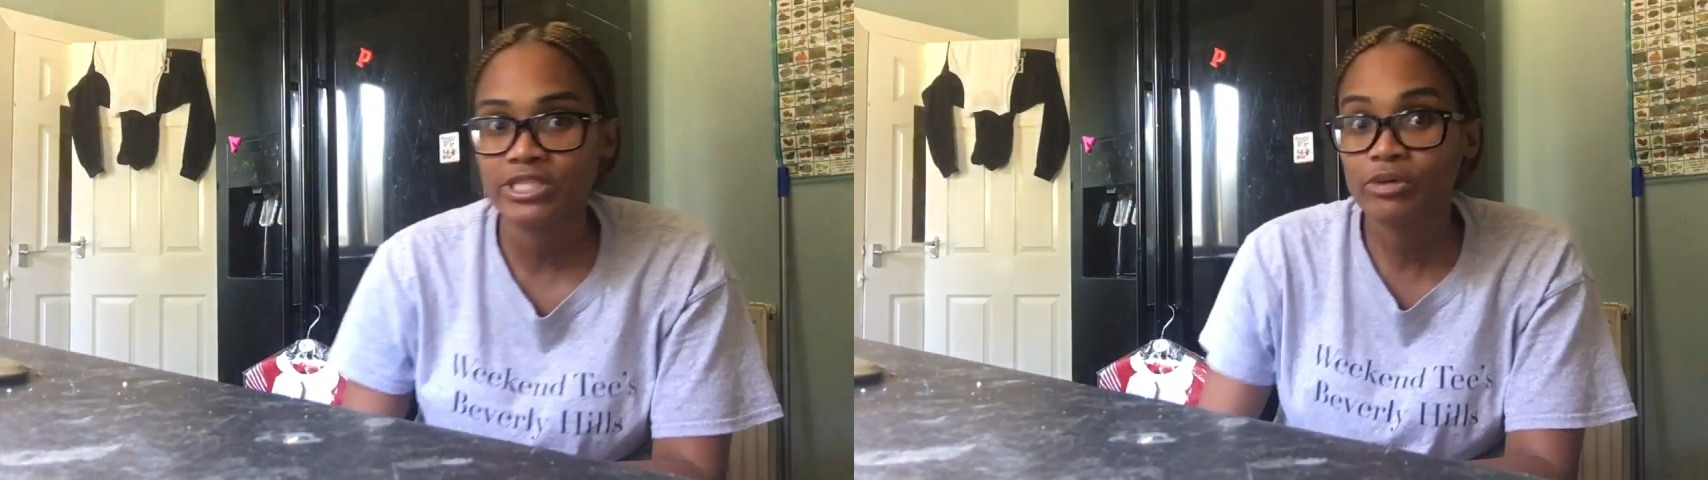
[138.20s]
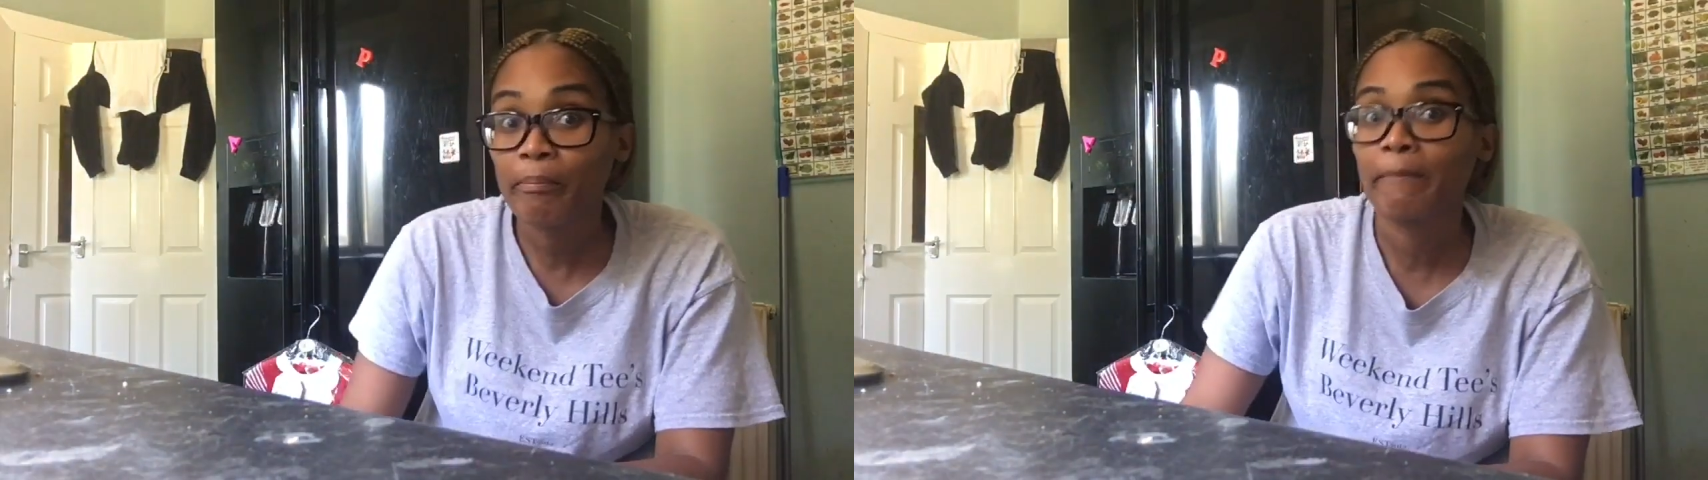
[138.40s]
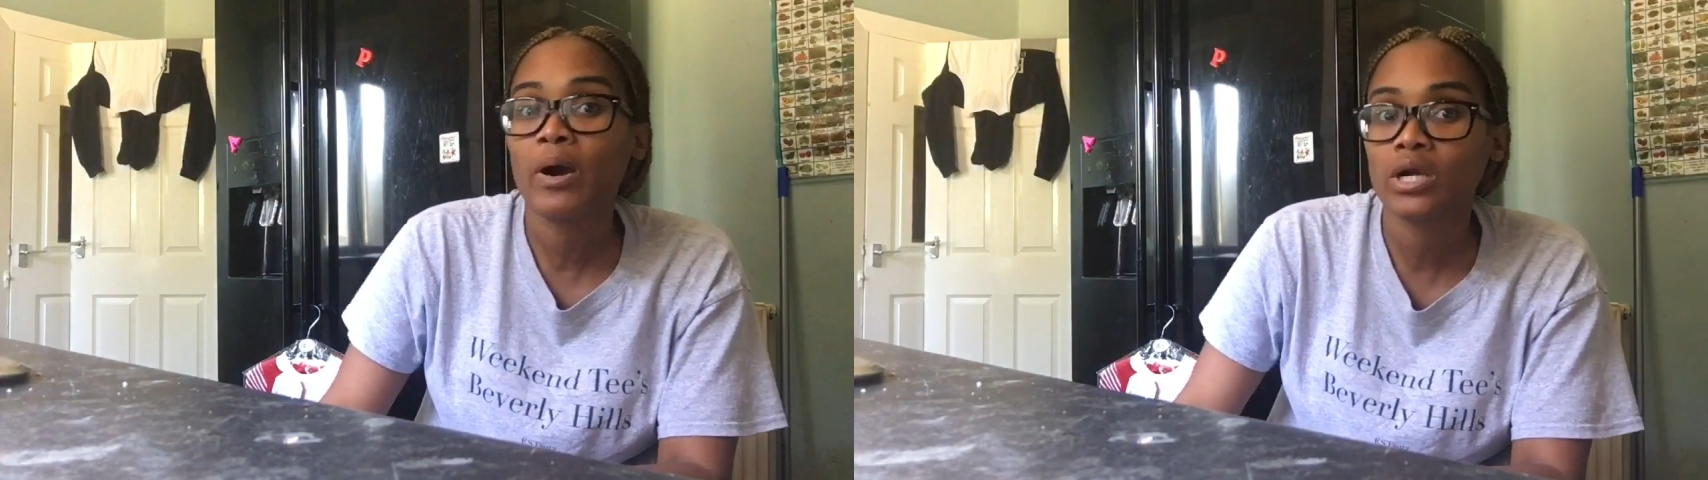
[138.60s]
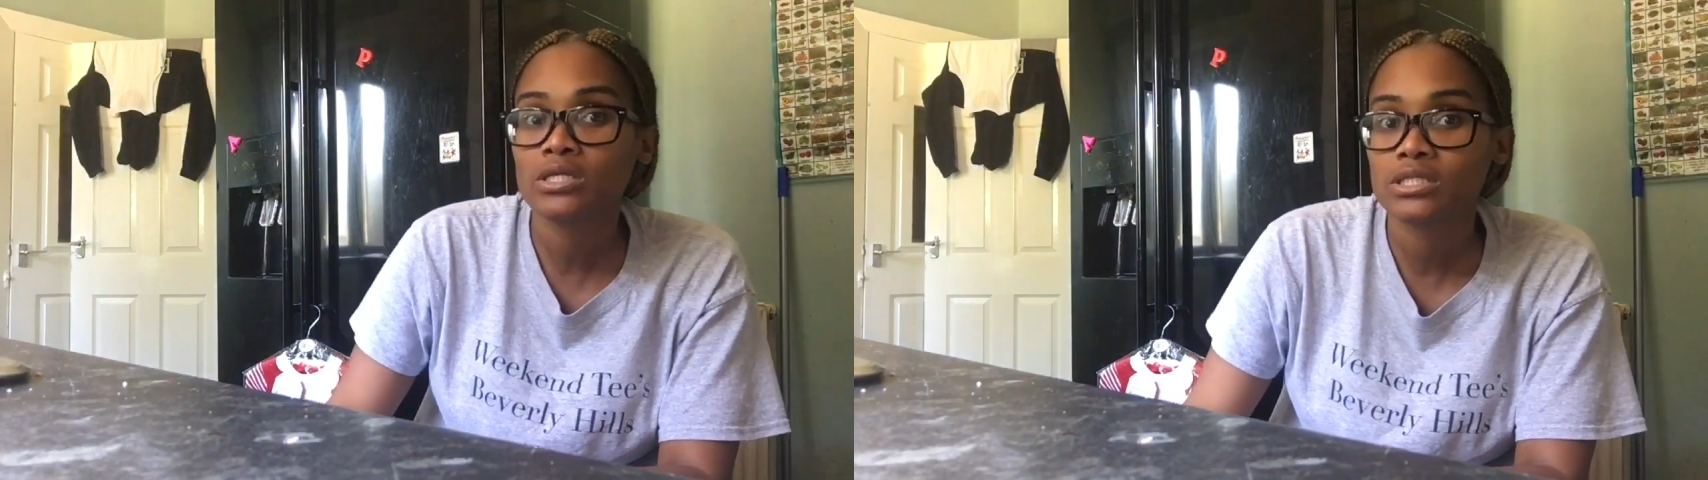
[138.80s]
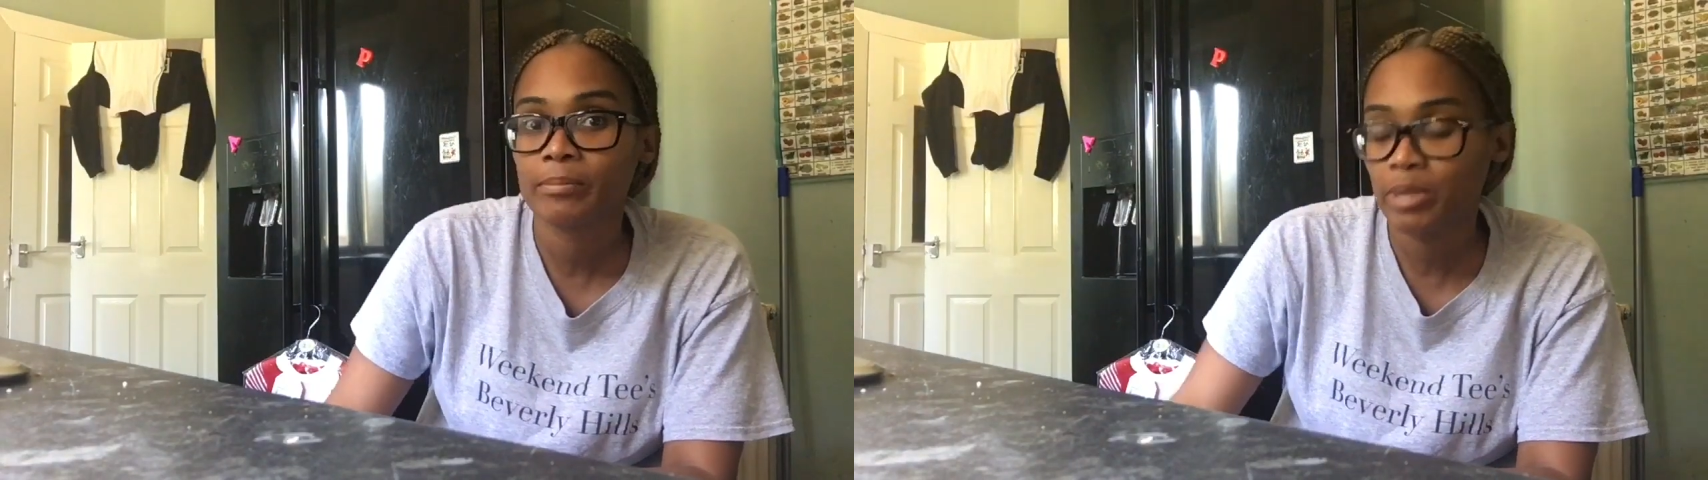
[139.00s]
me some
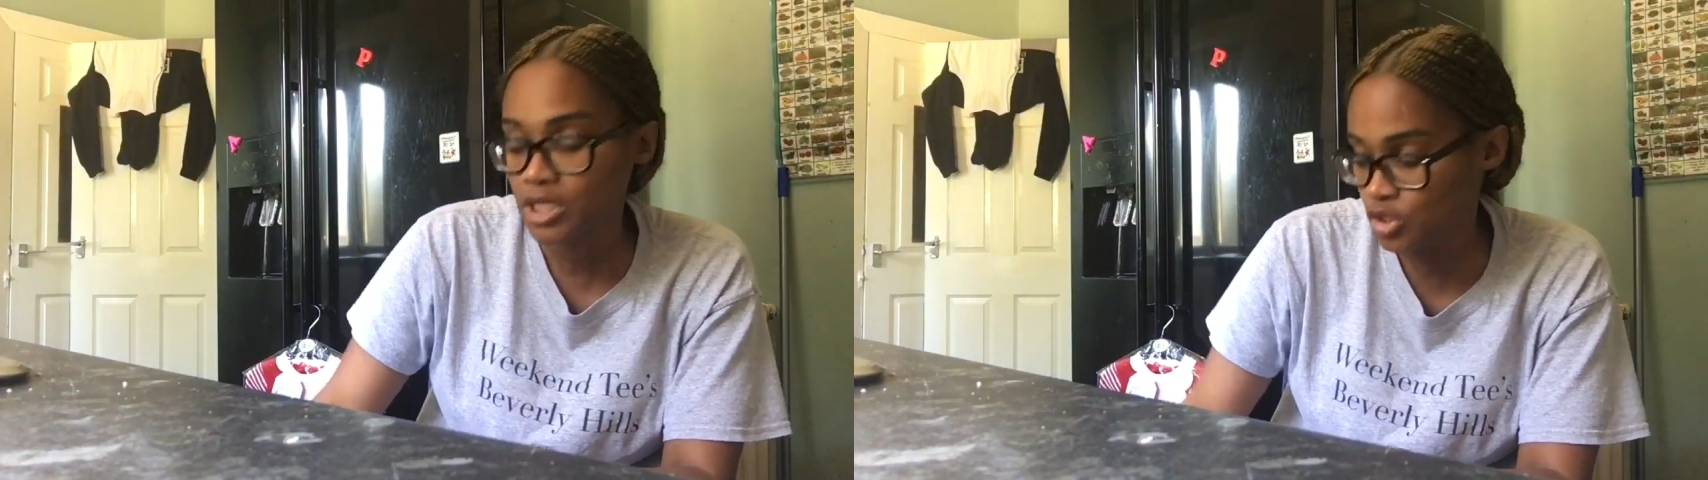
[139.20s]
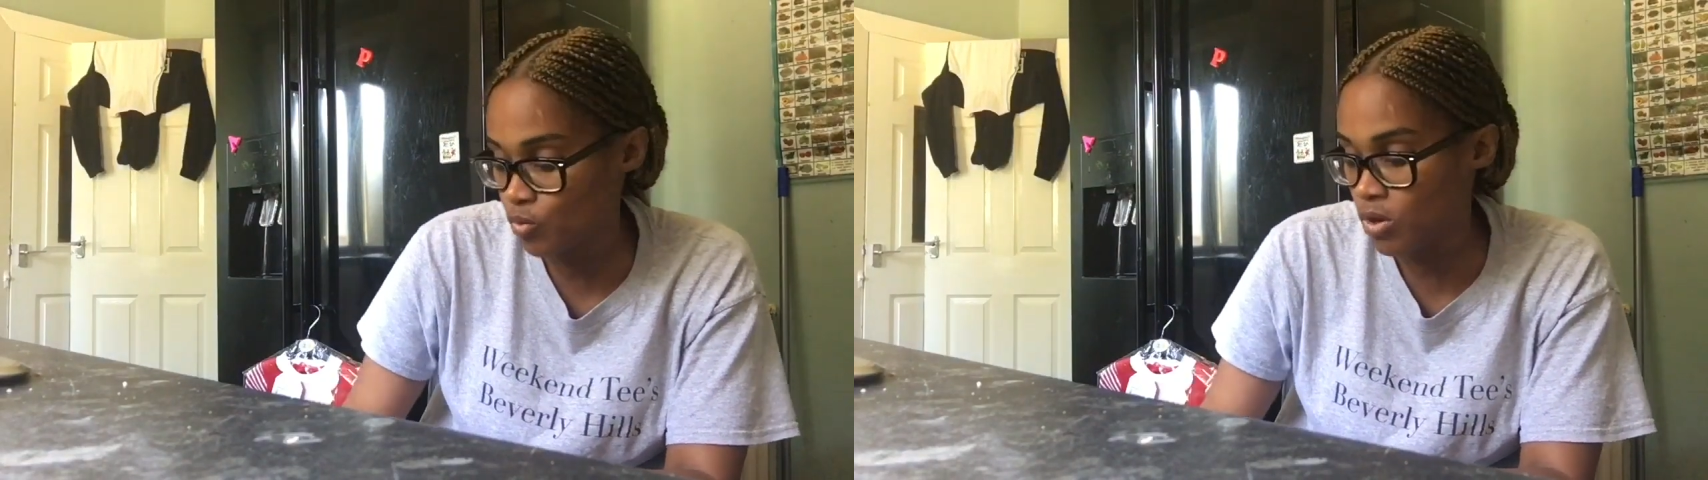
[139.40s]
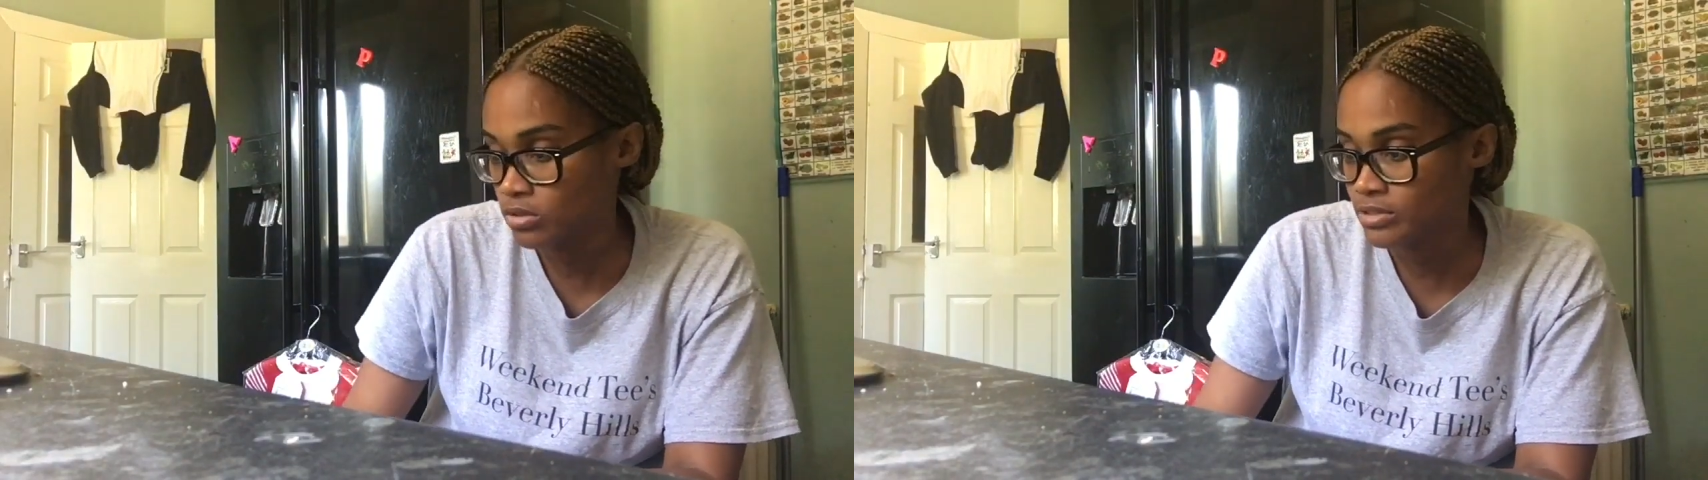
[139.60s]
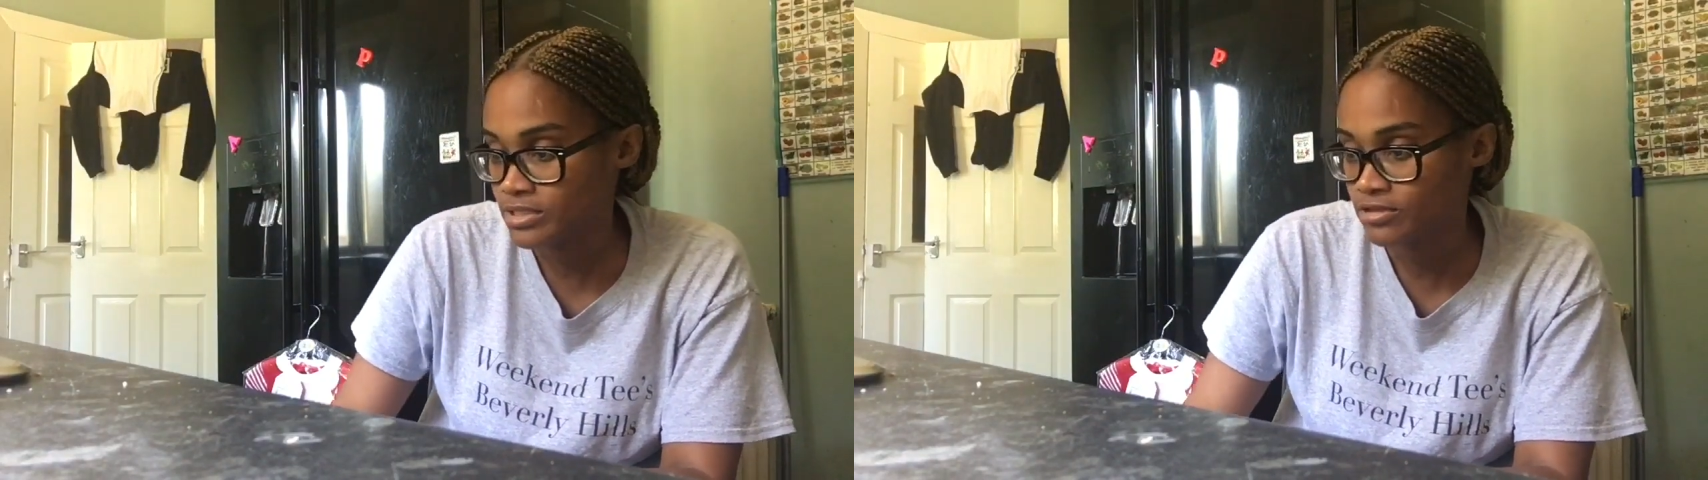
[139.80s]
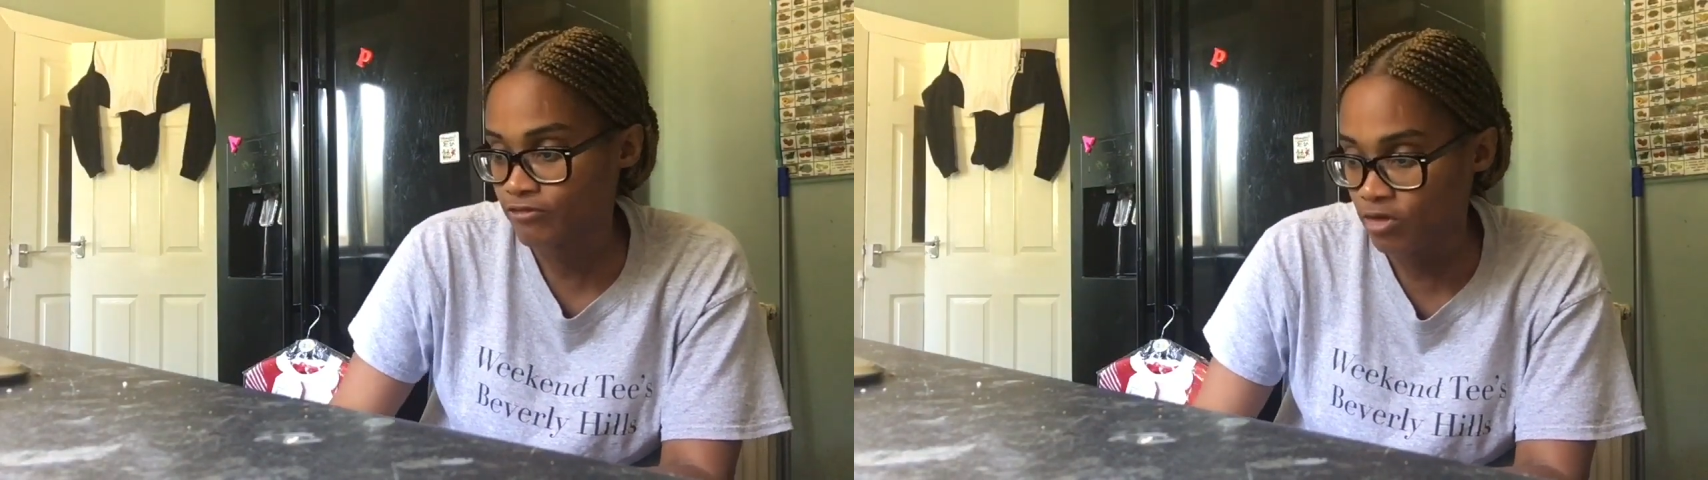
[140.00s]
bucket to bleach water on
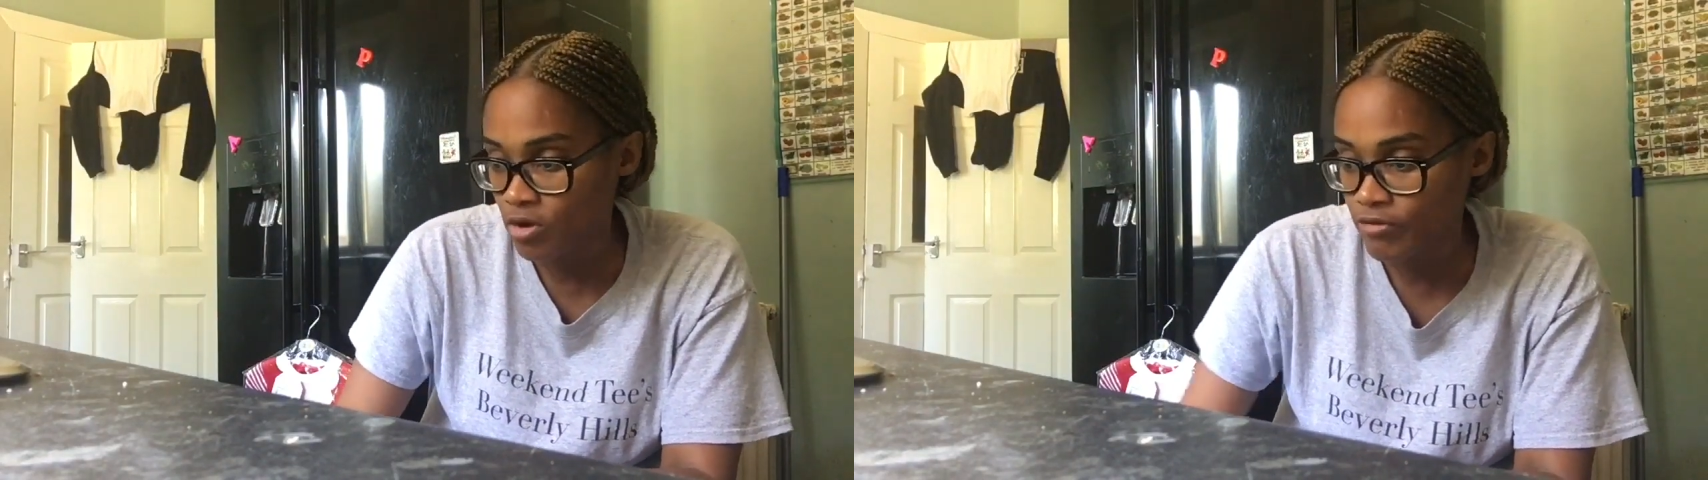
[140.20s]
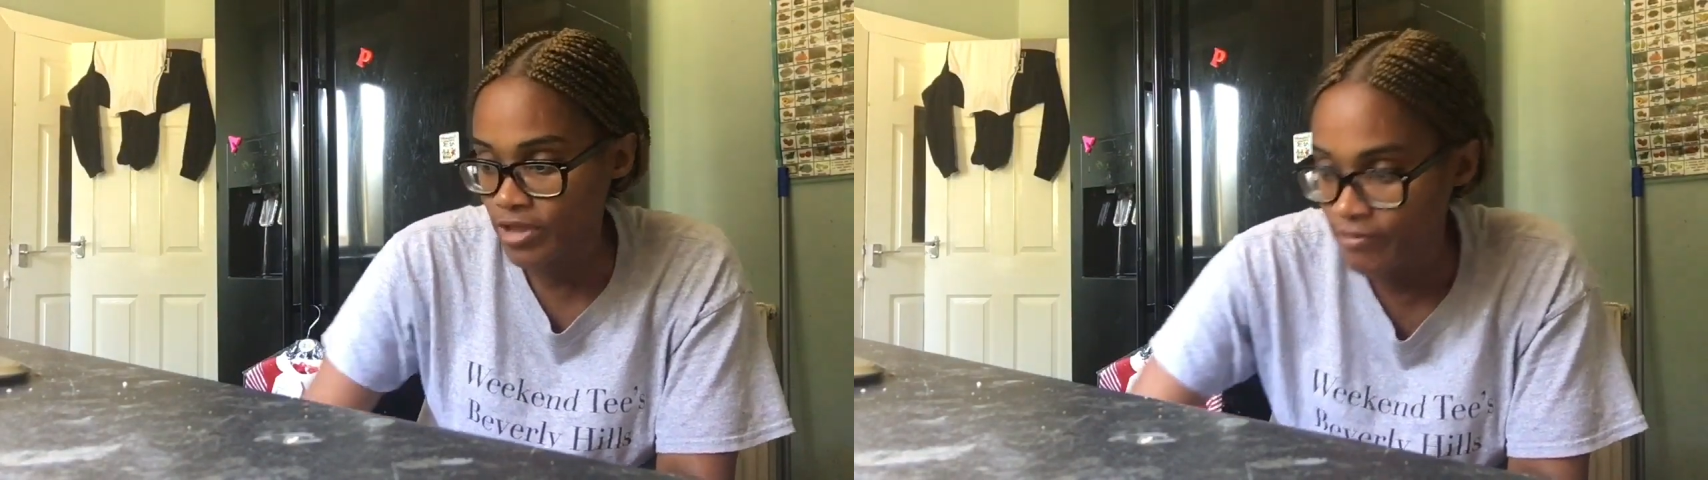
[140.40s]
the floor and